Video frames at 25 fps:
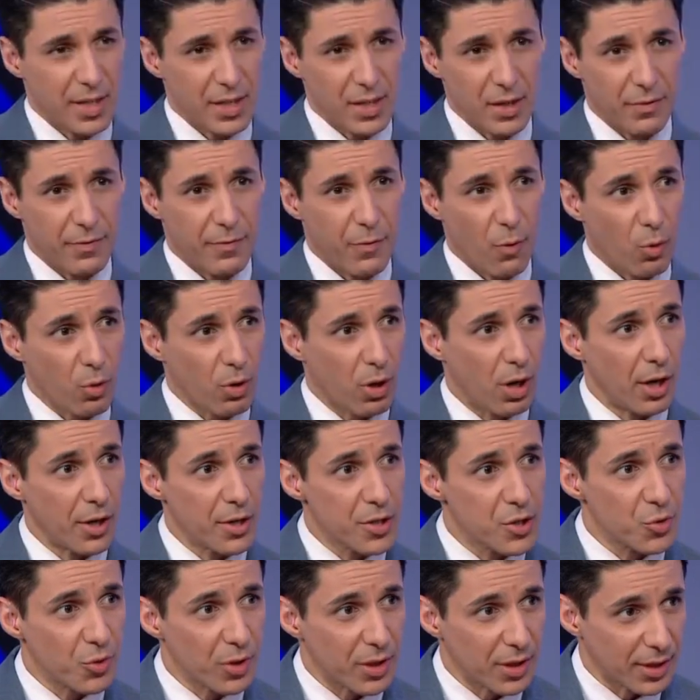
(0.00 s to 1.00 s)
in the
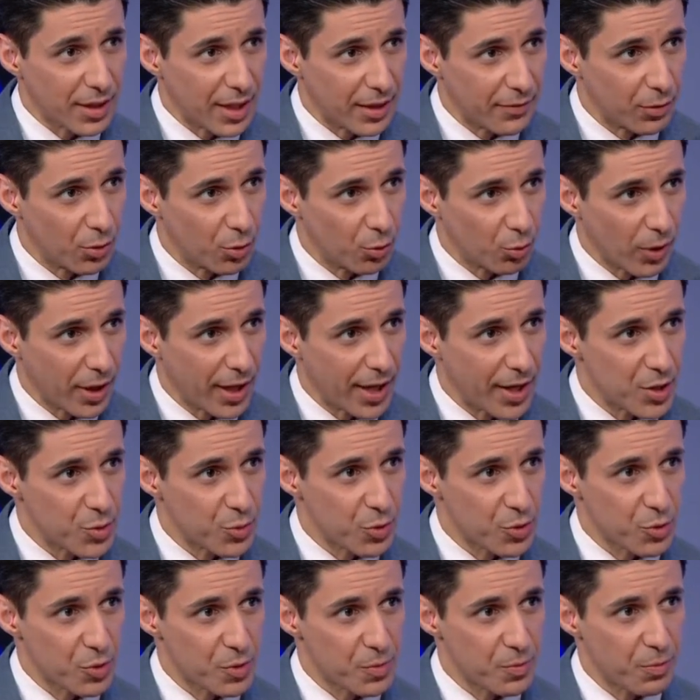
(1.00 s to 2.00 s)
400 level range,
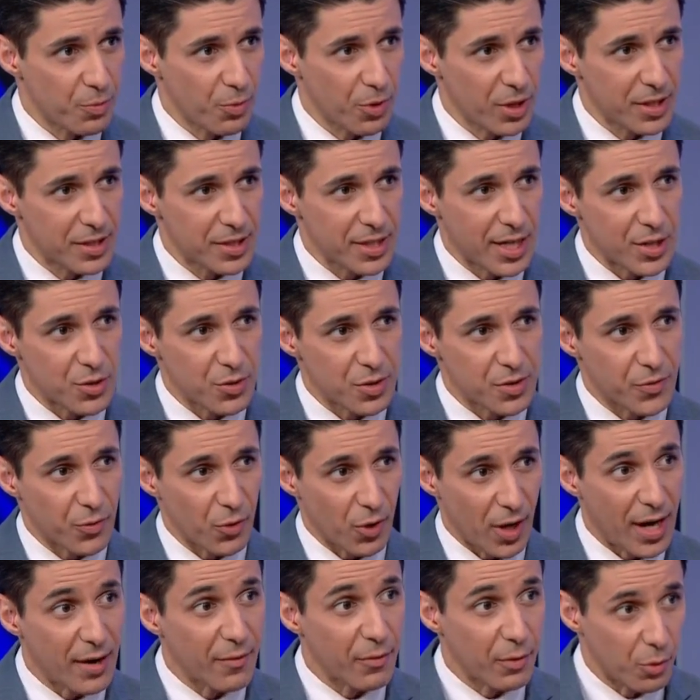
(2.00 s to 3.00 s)
which was pretty dangerous
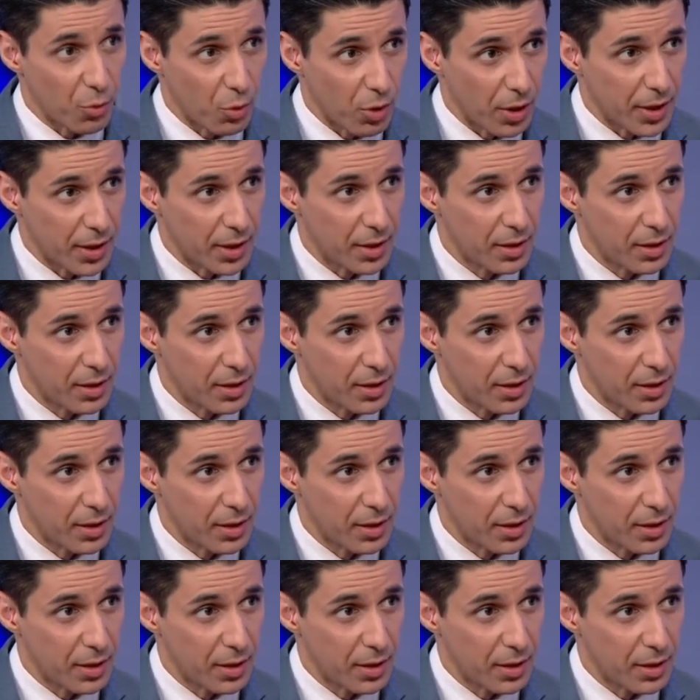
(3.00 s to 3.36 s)
for everyone.